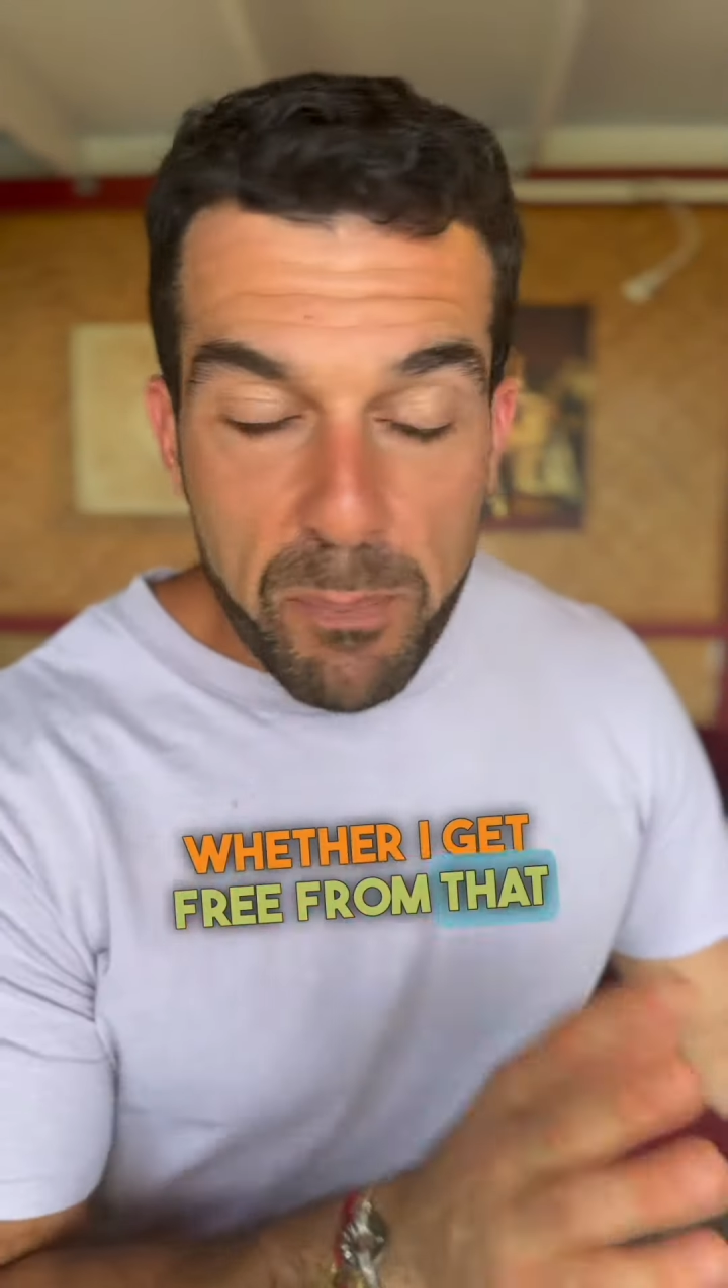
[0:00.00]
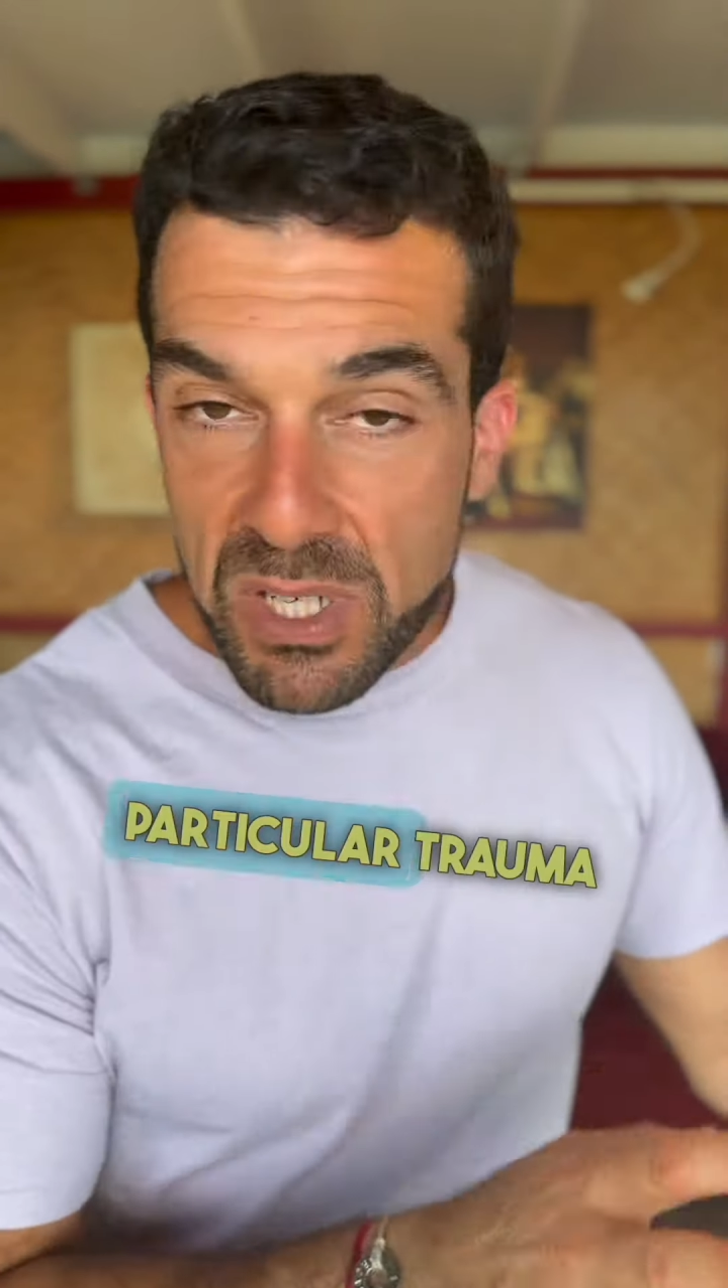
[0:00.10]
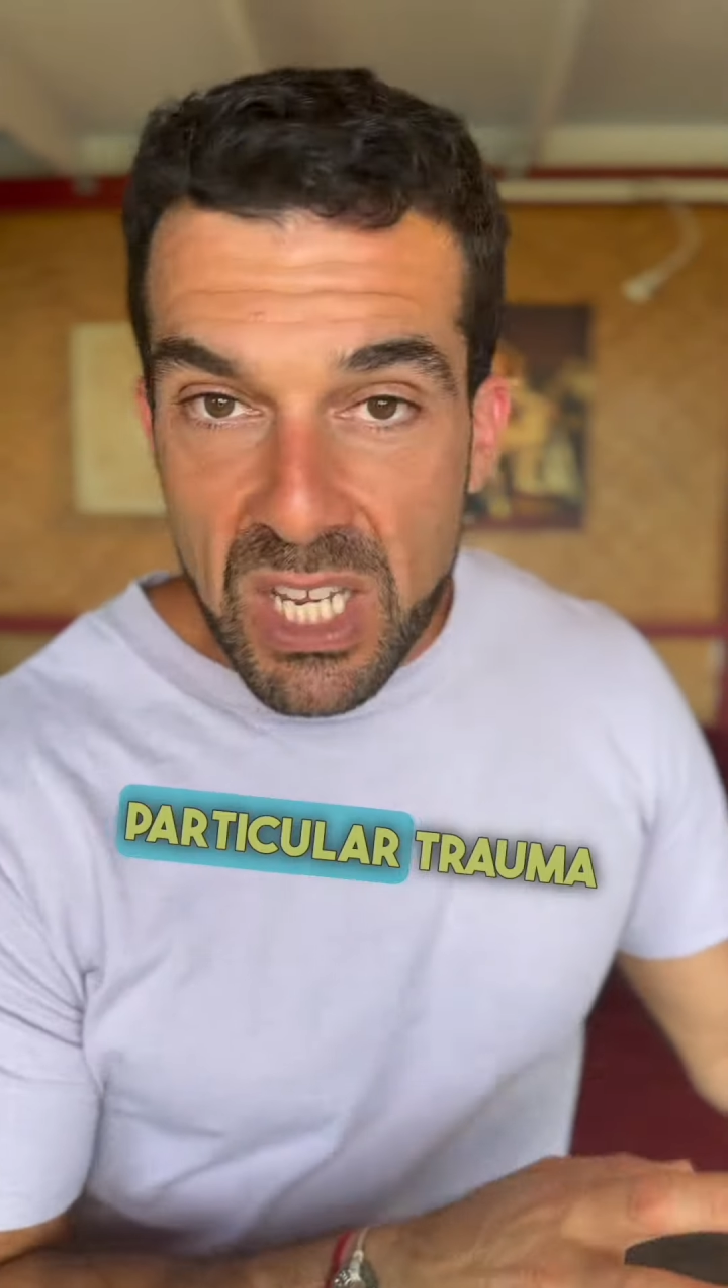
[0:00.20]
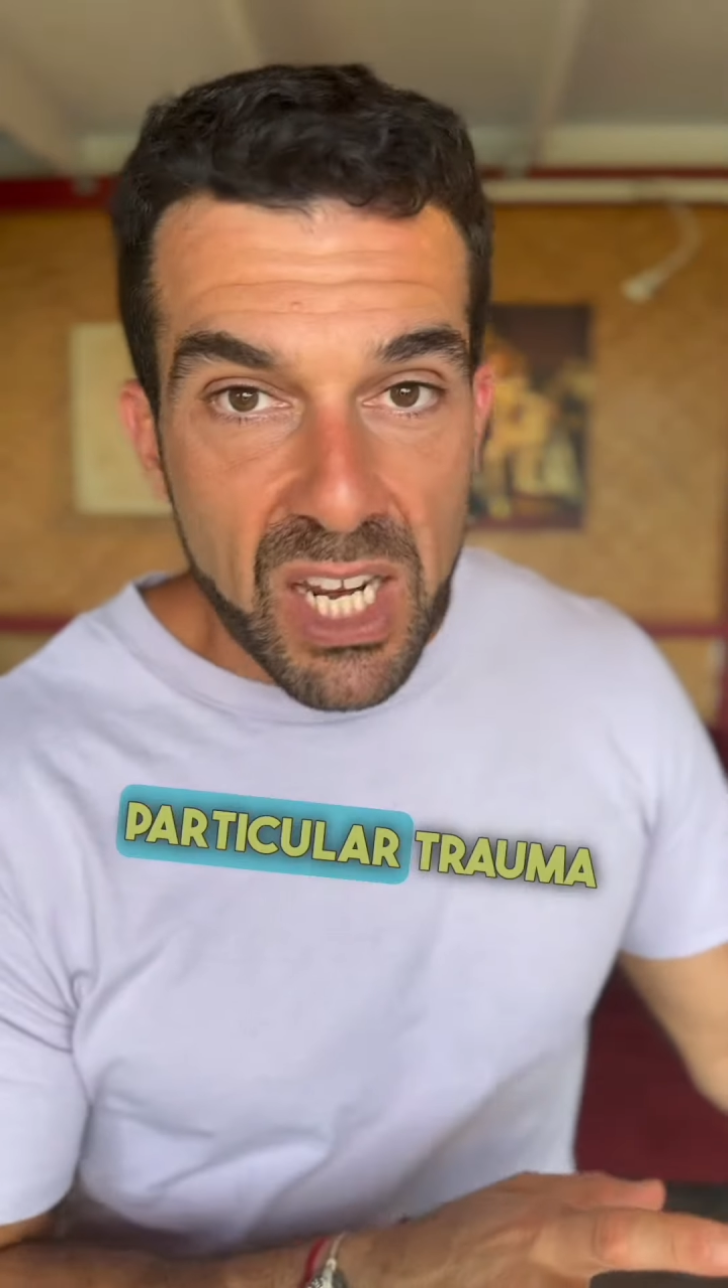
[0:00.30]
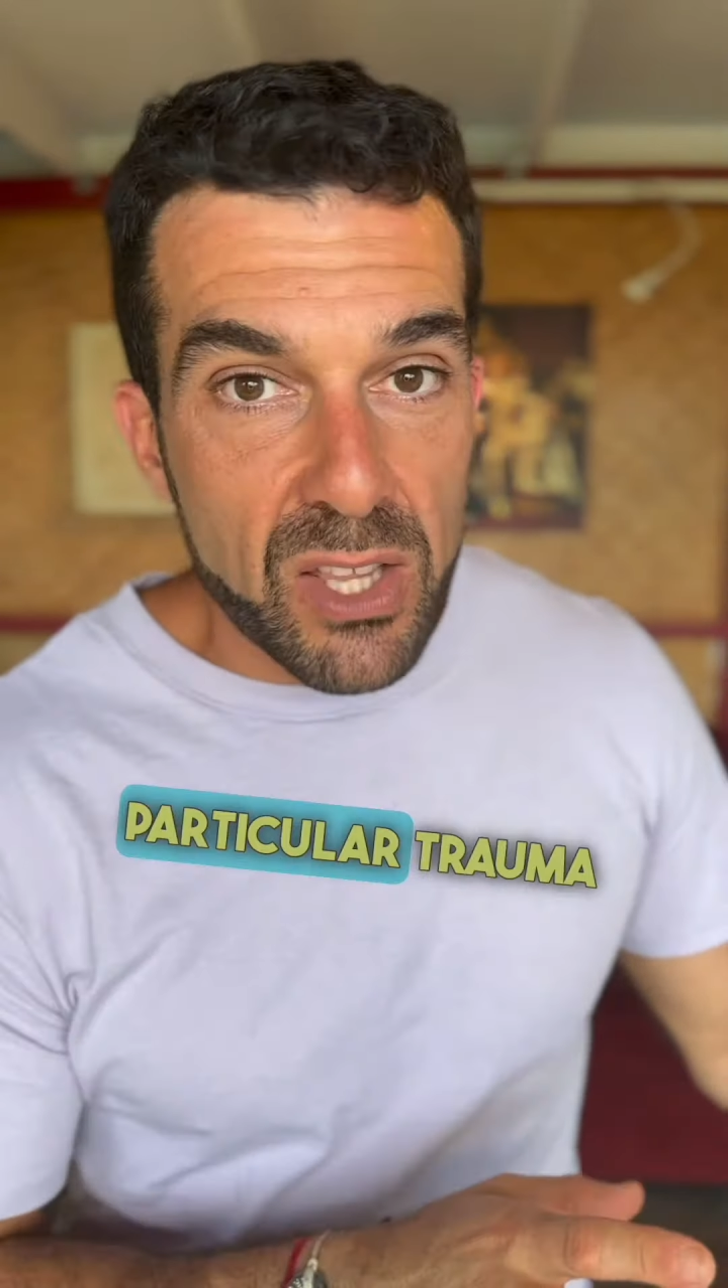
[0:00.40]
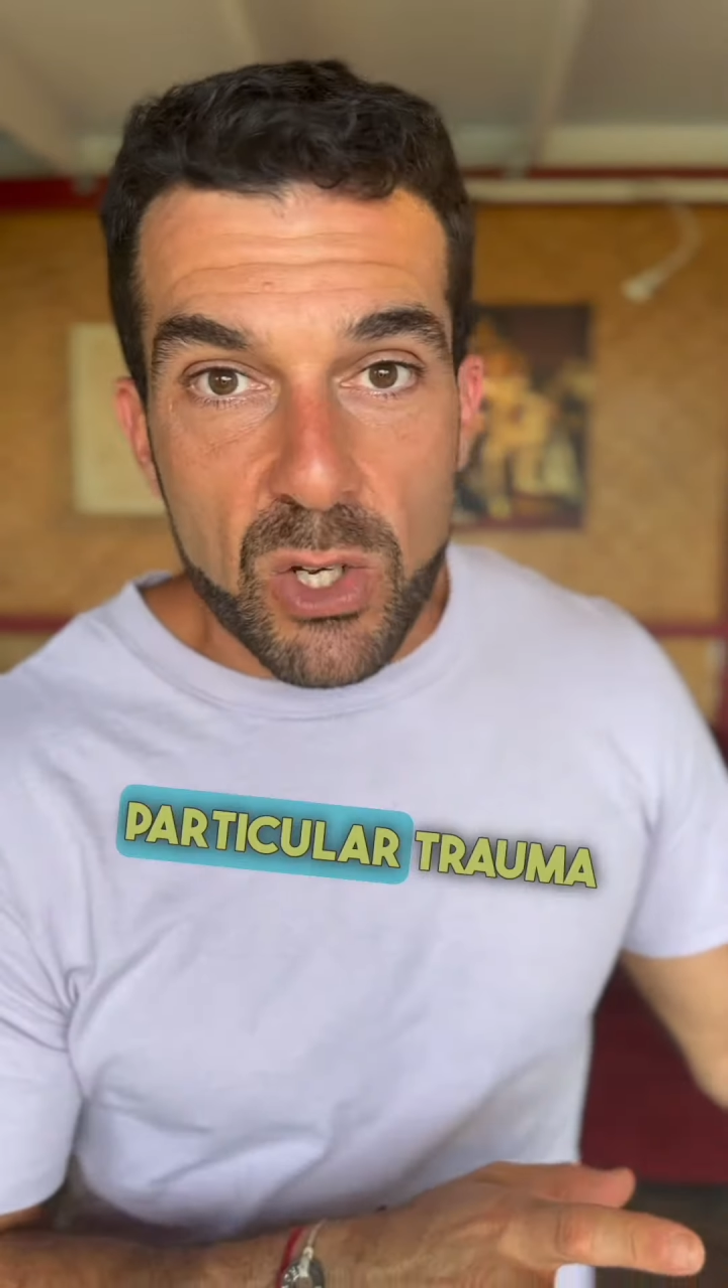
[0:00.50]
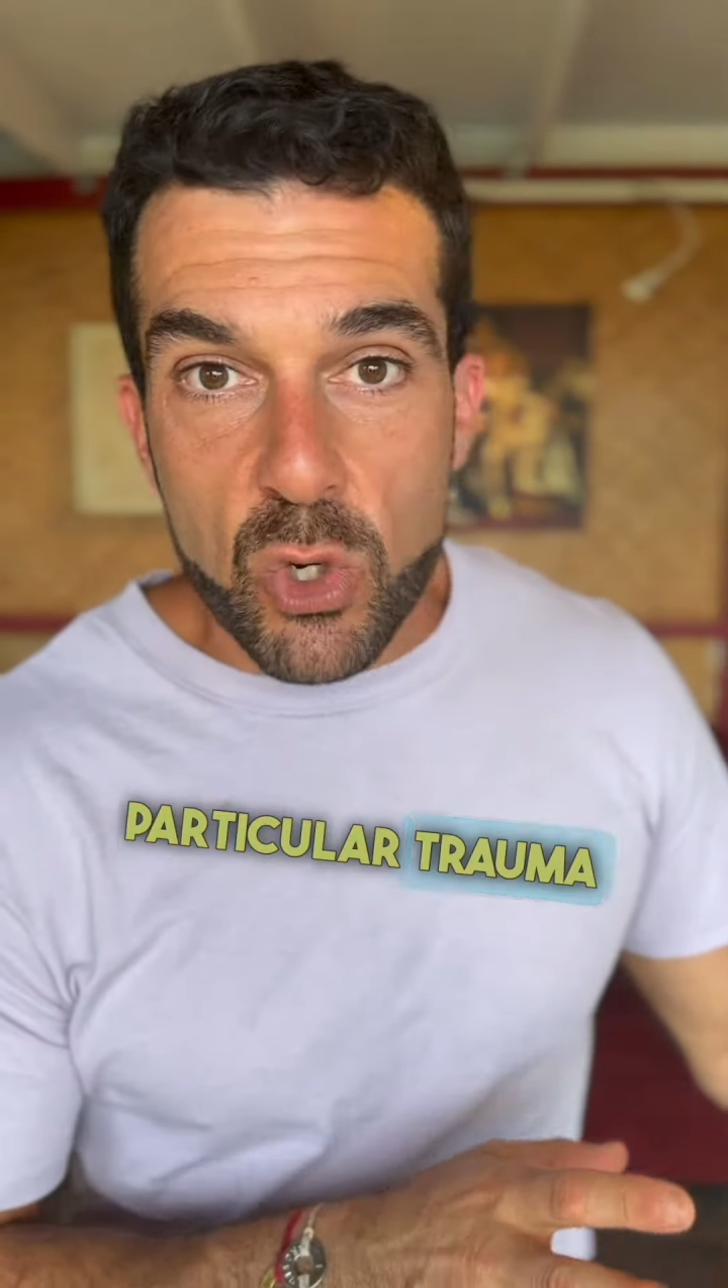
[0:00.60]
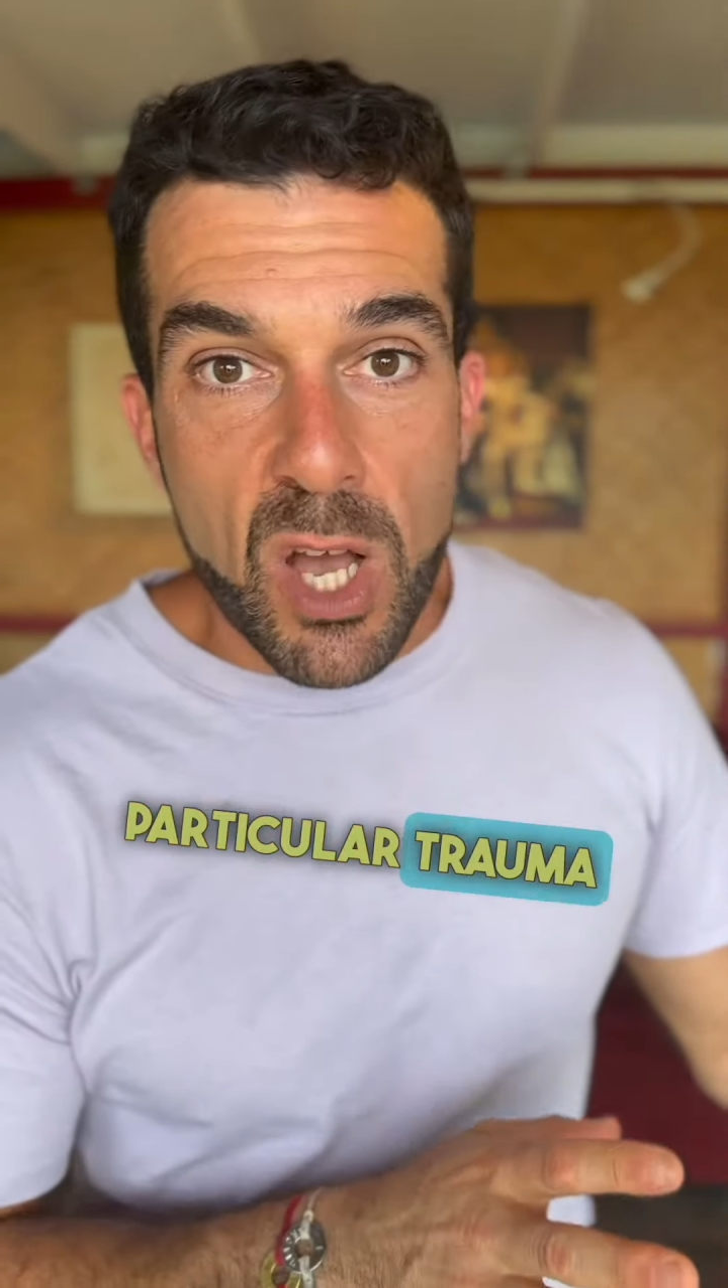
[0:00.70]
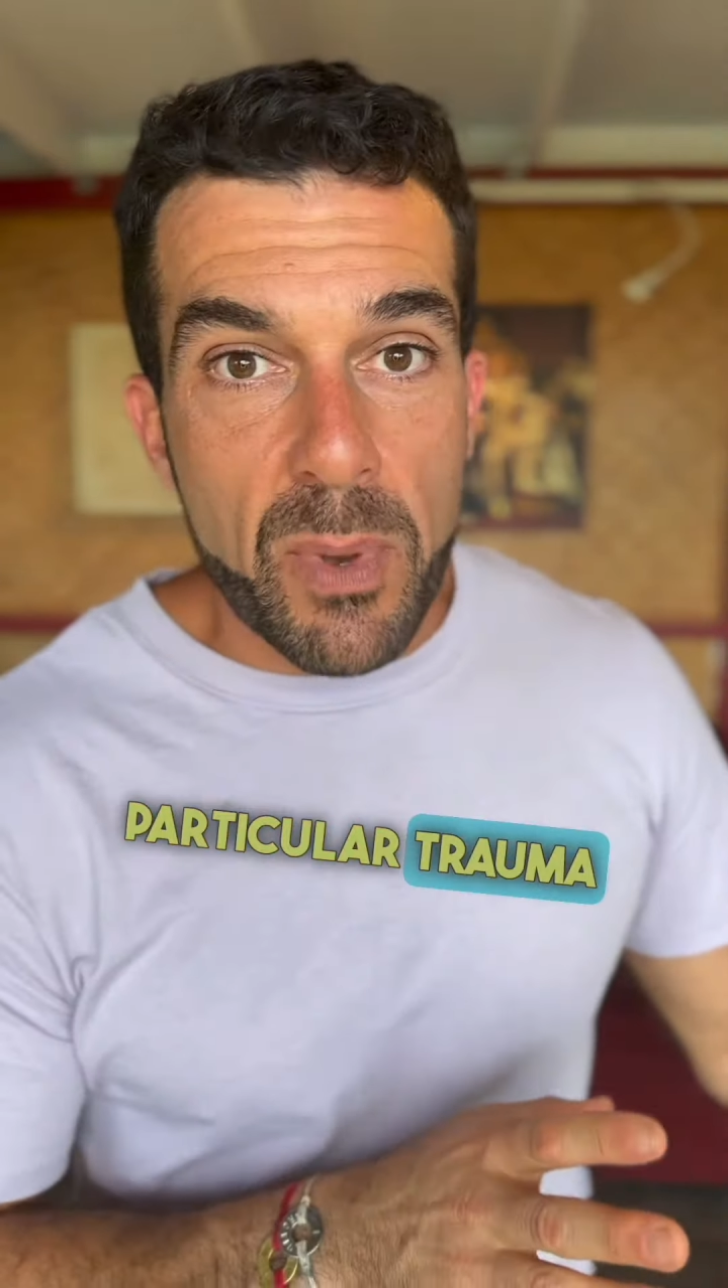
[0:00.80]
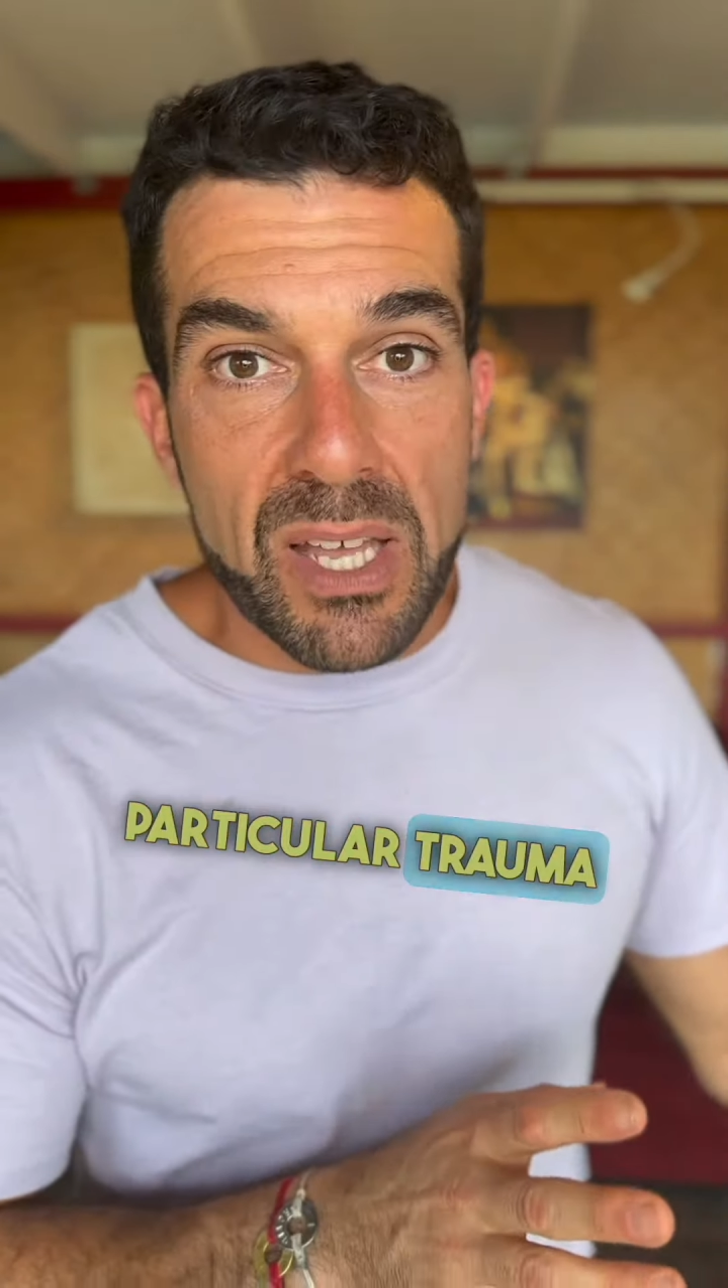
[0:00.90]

particular trauma